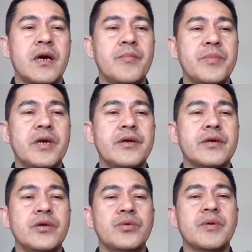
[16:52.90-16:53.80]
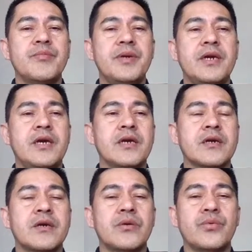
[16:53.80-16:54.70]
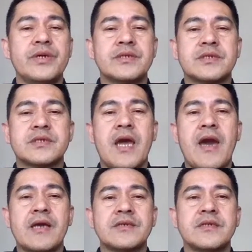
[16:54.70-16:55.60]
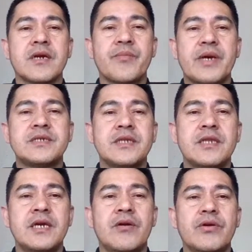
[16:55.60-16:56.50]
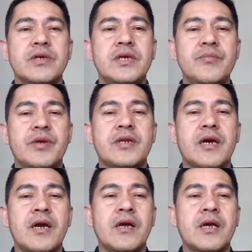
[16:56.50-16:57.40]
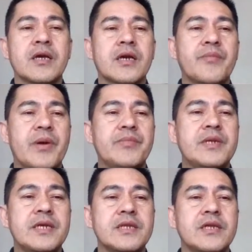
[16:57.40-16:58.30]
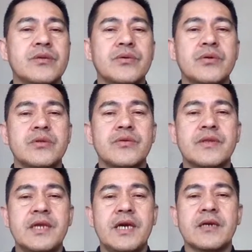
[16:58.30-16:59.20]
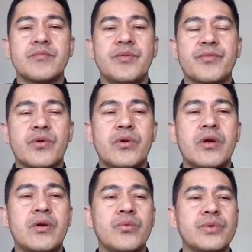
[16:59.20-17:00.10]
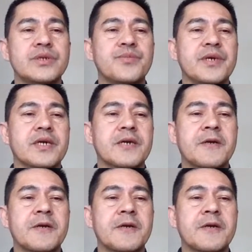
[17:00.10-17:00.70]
a mere human being which has the capacity or given the capability to think before we speak.